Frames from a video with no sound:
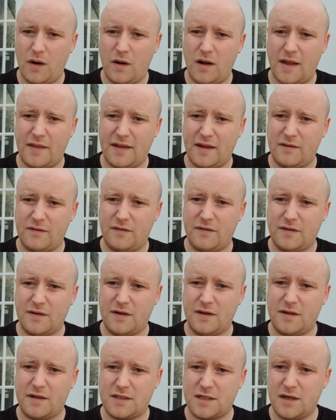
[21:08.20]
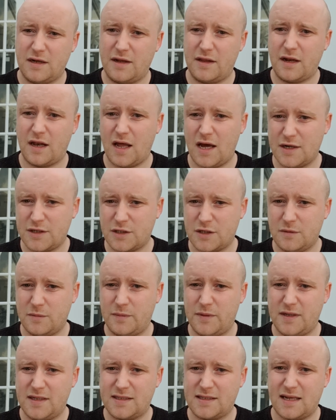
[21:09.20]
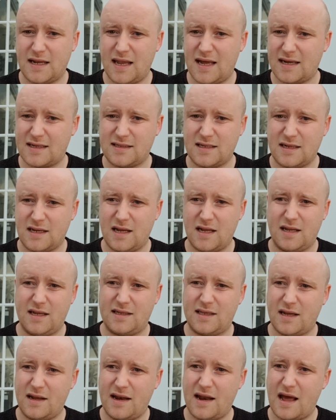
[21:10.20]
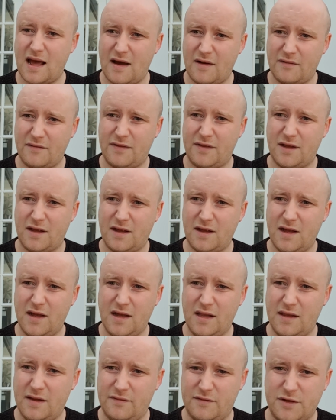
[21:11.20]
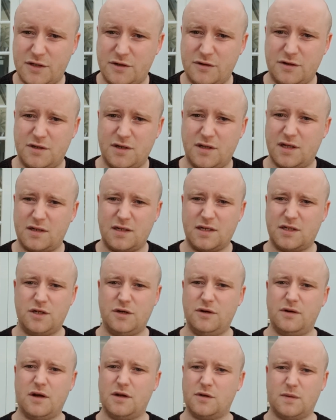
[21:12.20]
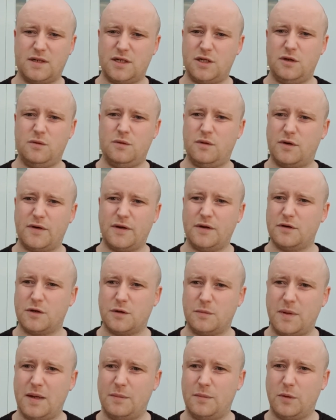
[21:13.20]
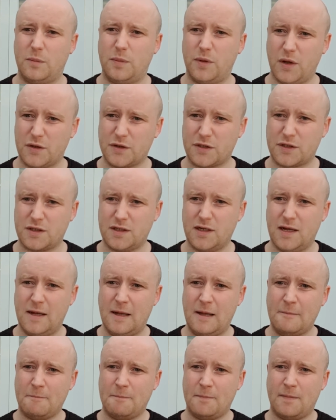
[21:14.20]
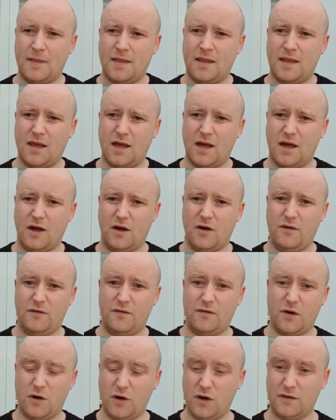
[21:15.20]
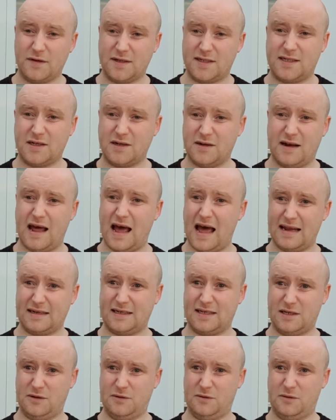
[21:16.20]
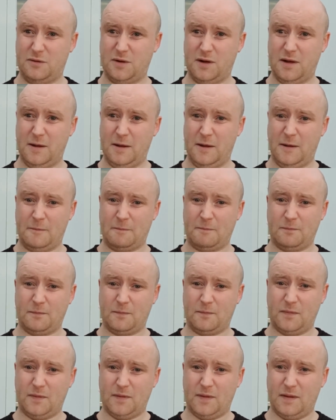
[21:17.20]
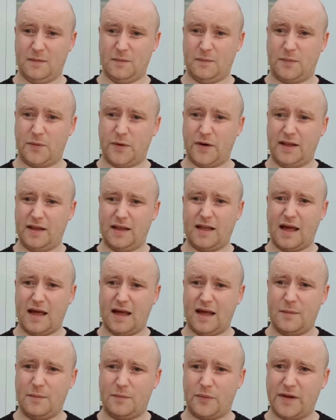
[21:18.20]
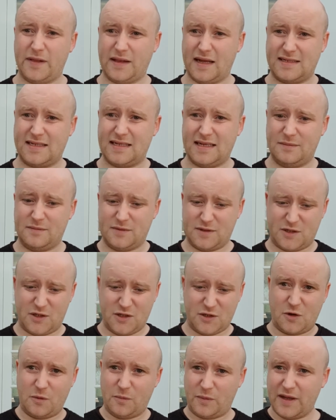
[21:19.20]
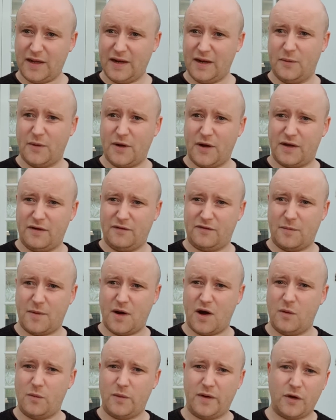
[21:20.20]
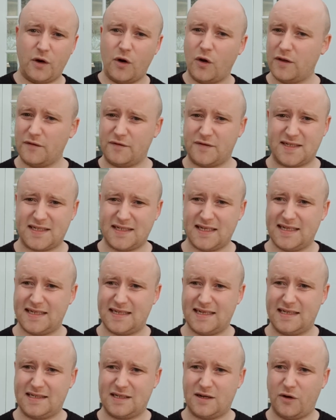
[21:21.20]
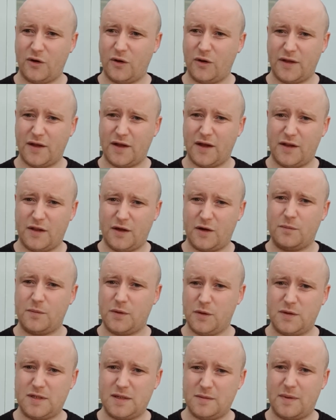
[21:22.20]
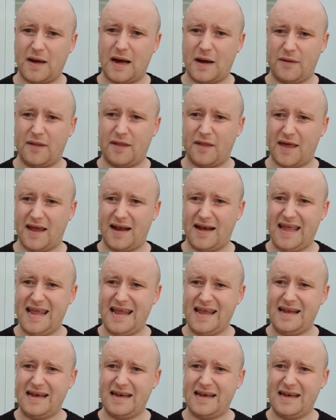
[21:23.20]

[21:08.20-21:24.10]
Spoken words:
I think for certainly the larger companies that, like I said earlier, don't have the infrastructure, the studios with 200-300 people plus, that have all of a sudden had to bring their teams to completely working from home with all the facilities and all the computing power that they need.